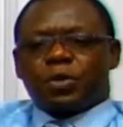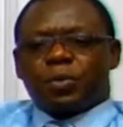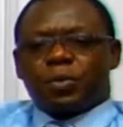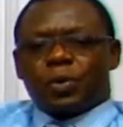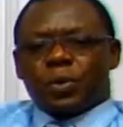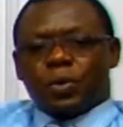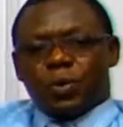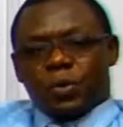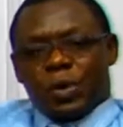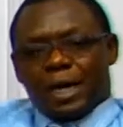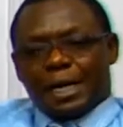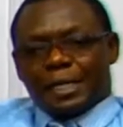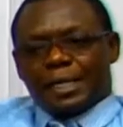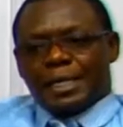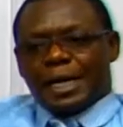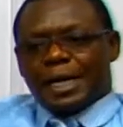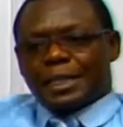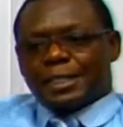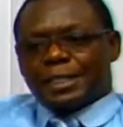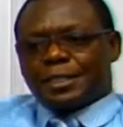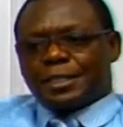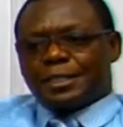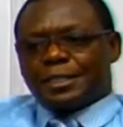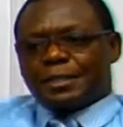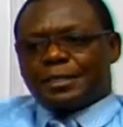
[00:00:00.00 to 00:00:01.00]
We'll look at
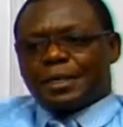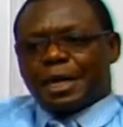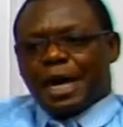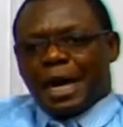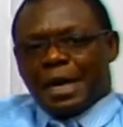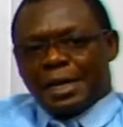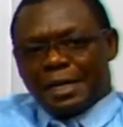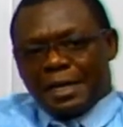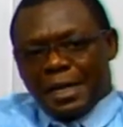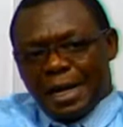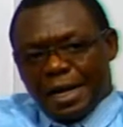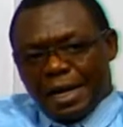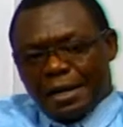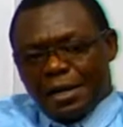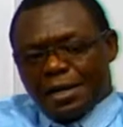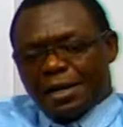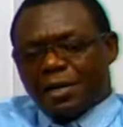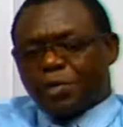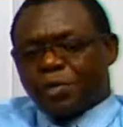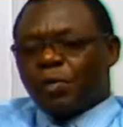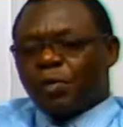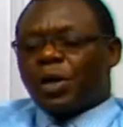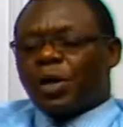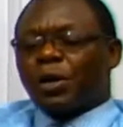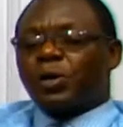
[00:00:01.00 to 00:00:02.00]
that. And then
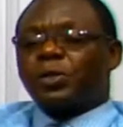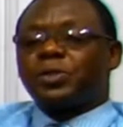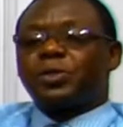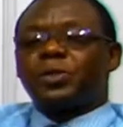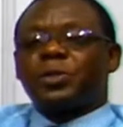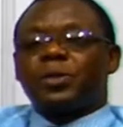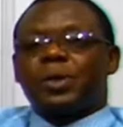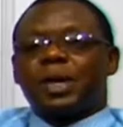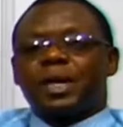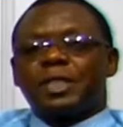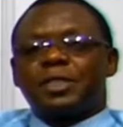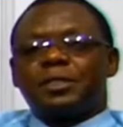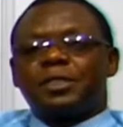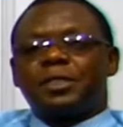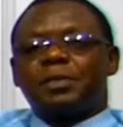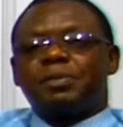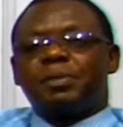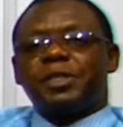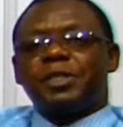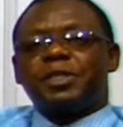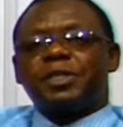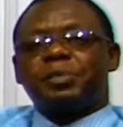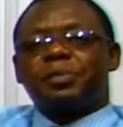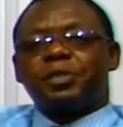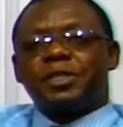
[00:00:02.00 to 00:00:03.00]
we are going to look at
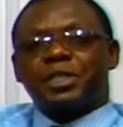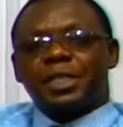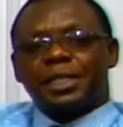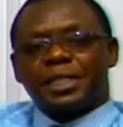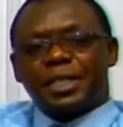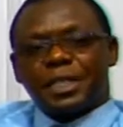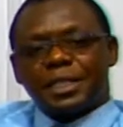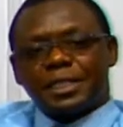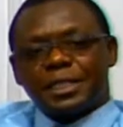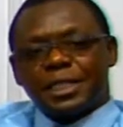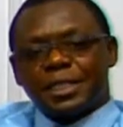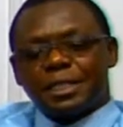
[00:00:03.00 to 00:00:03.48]
speech presentation,